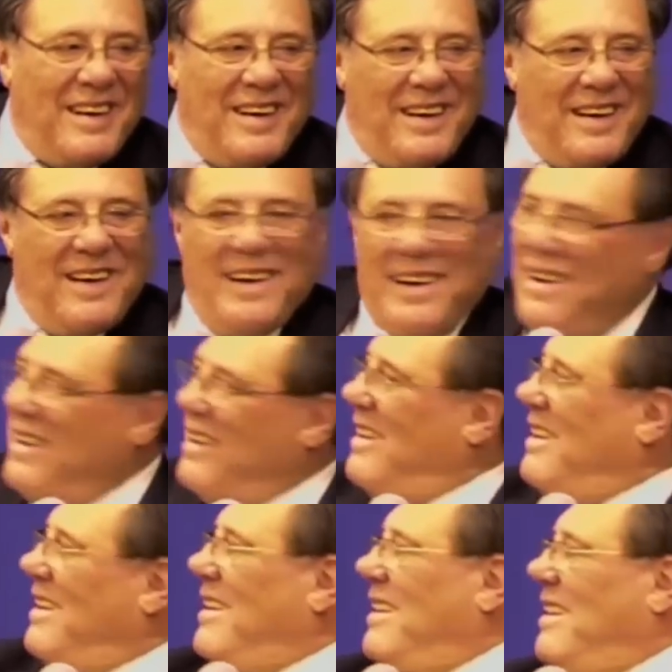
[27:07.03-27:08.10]
But The,
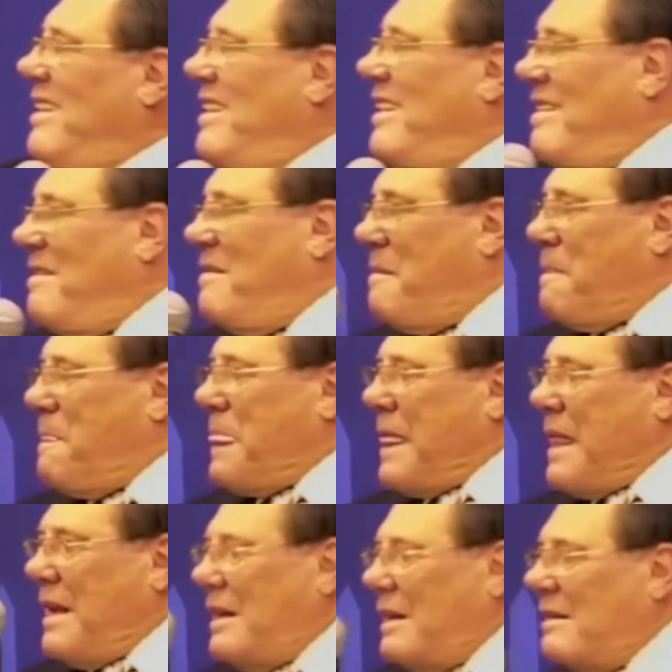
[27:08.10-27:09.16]
the, the, sorry, the one
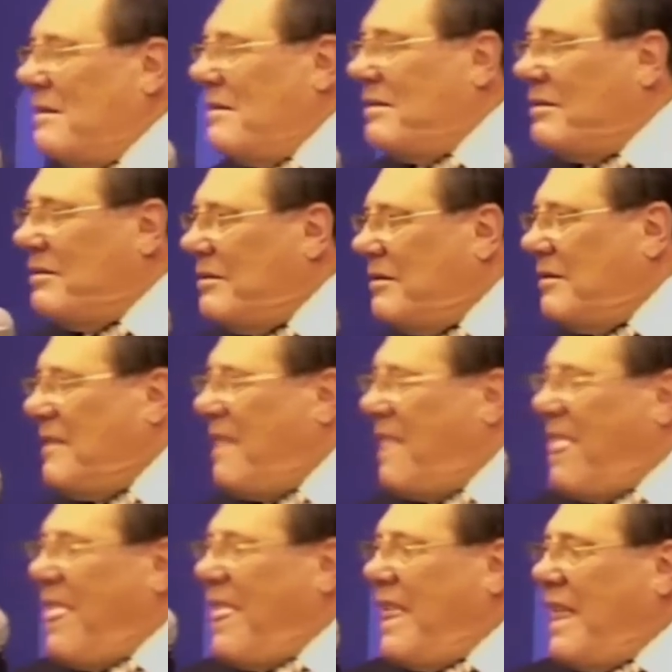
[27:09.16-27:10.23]
thing that um, I
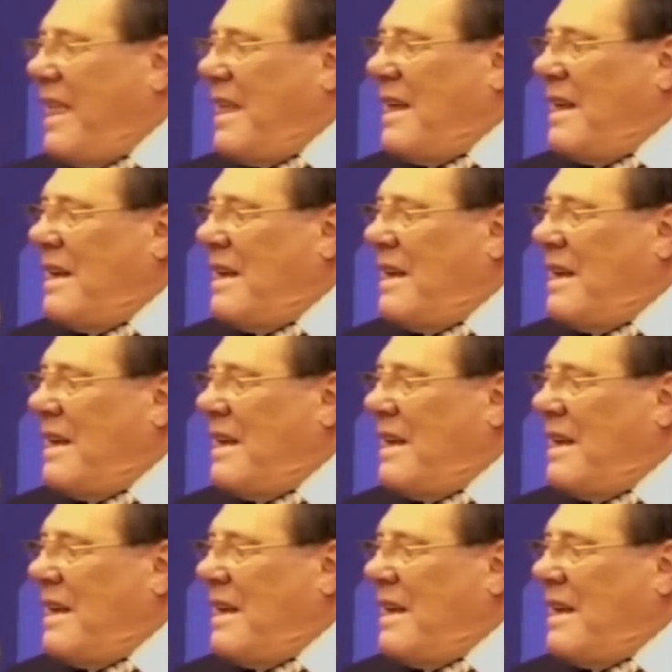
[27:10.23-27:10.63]
would just add to